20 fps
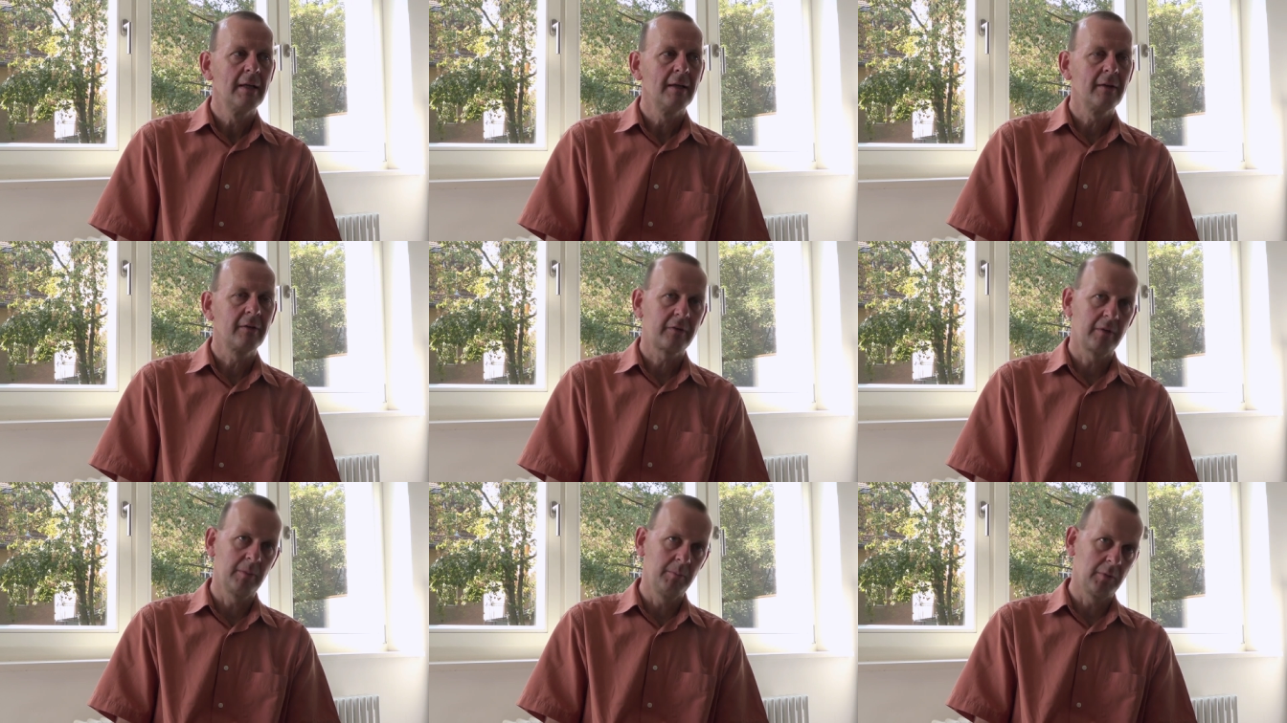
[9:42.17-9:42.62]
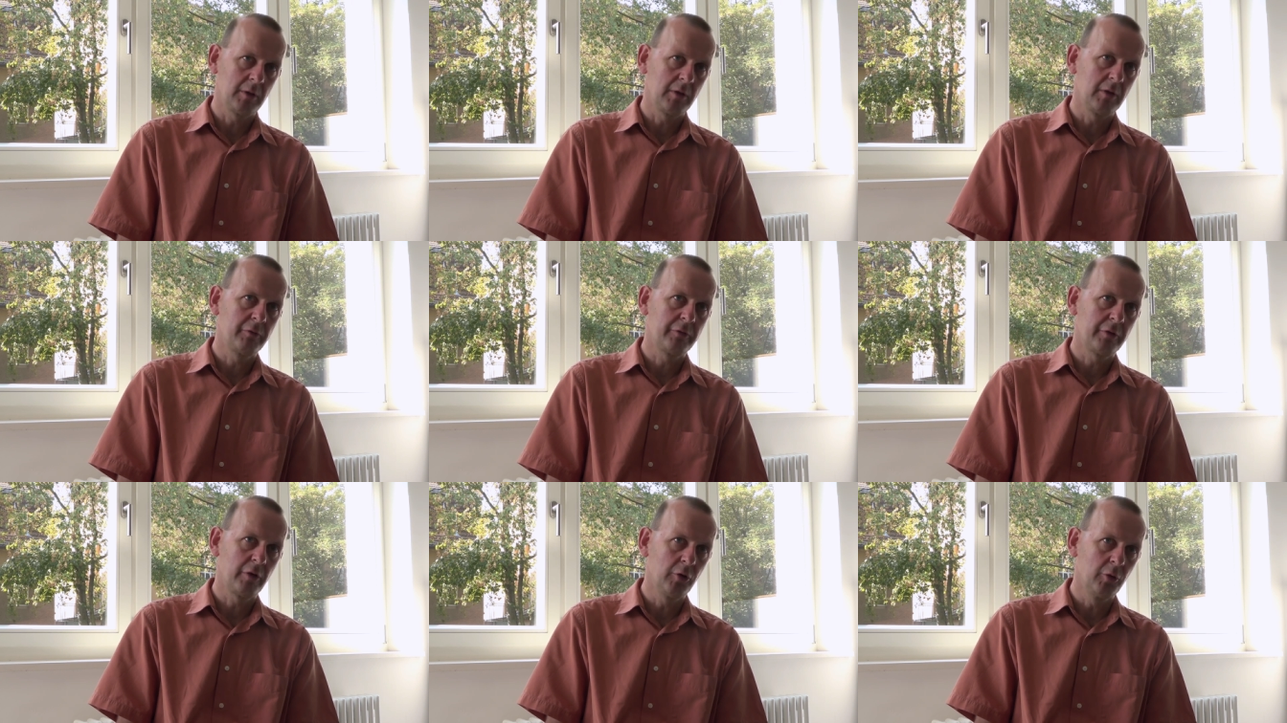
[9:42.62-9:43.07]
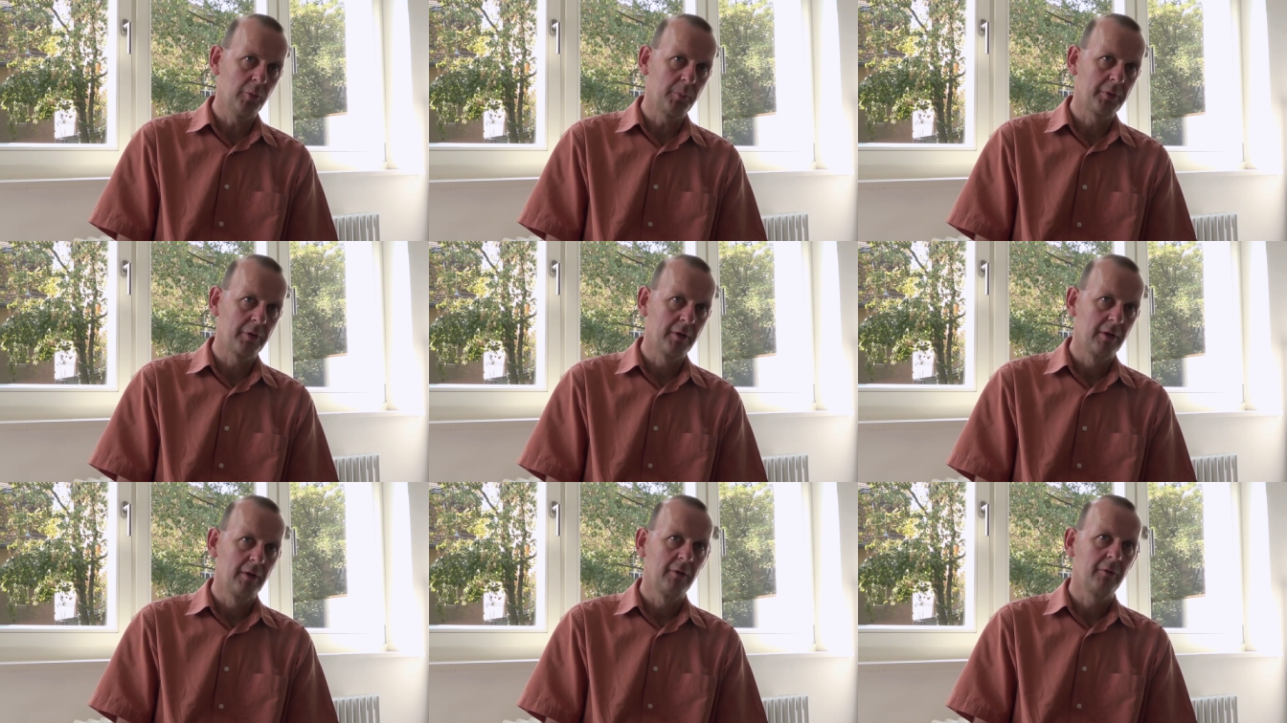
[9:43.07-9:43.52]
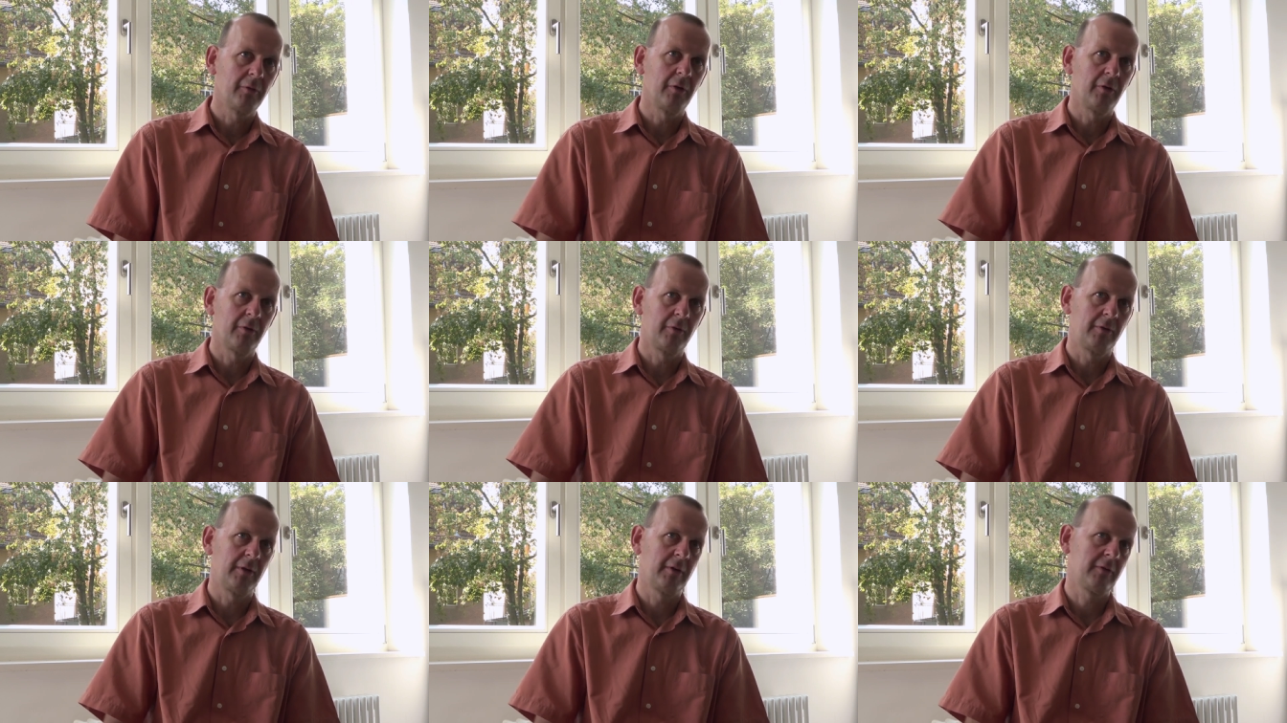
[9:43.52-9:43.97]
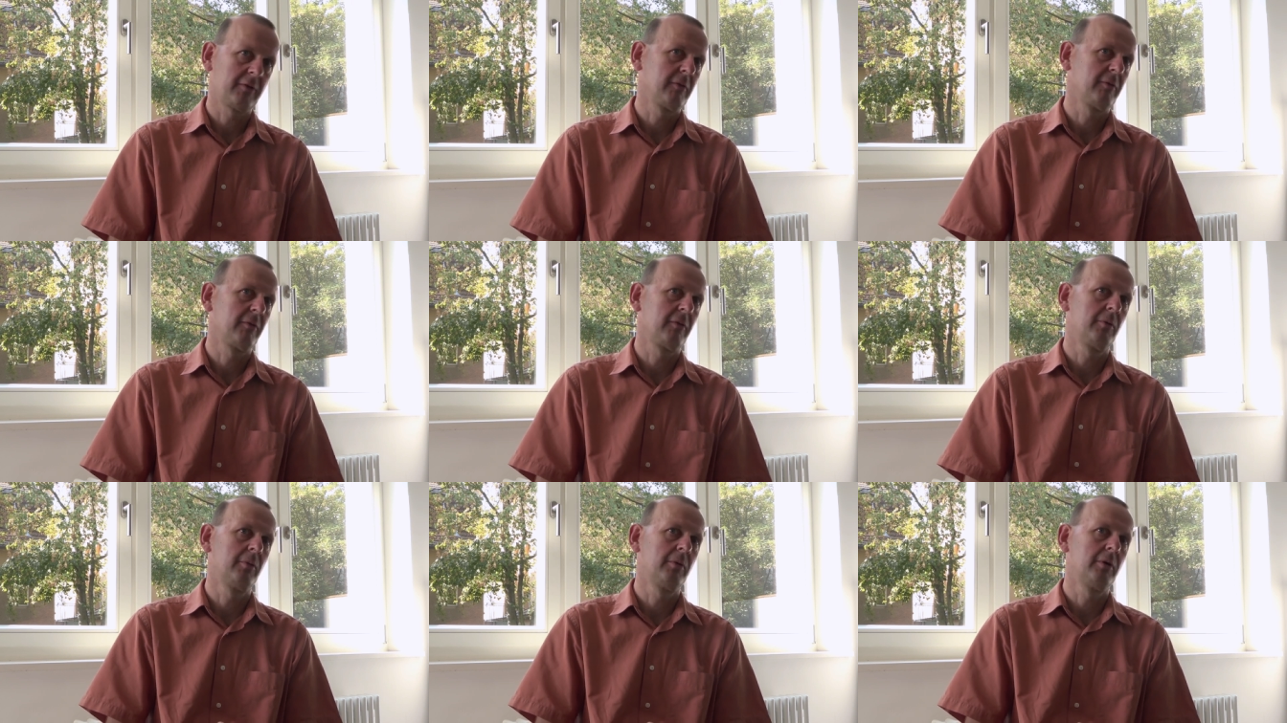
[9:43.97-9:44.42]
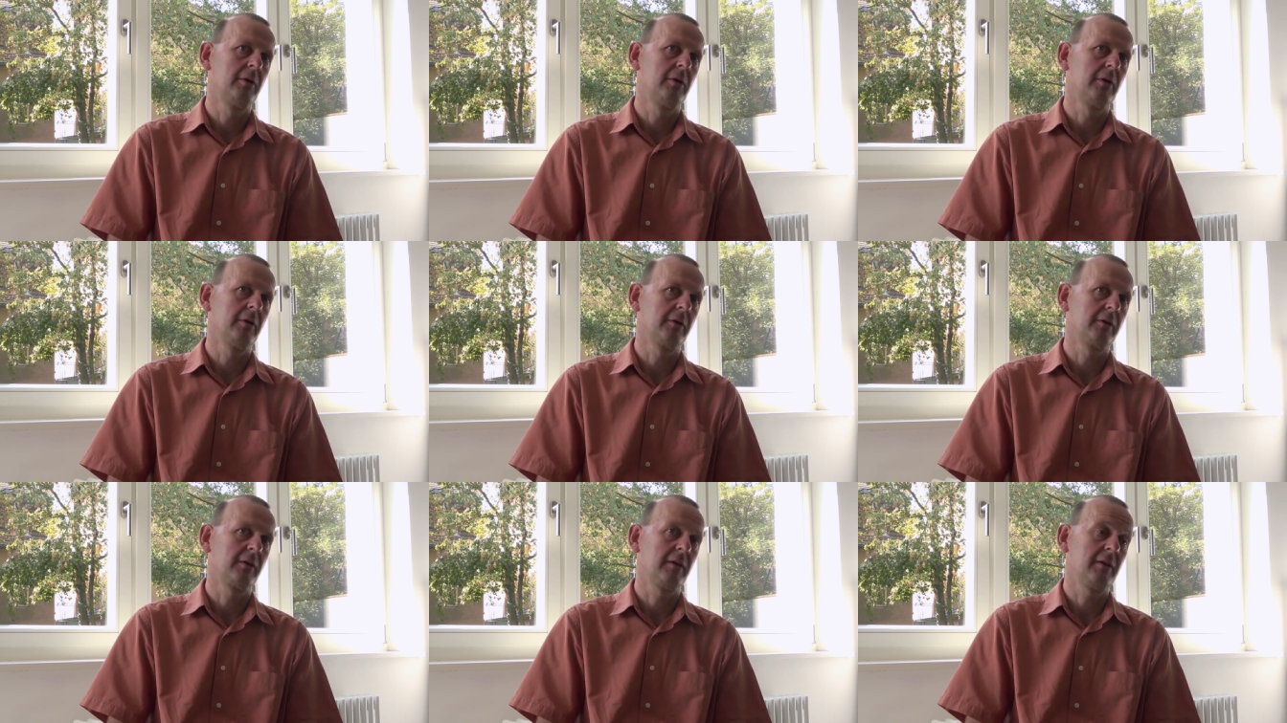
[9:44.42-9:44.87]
a symbol of hope for the rest of the world.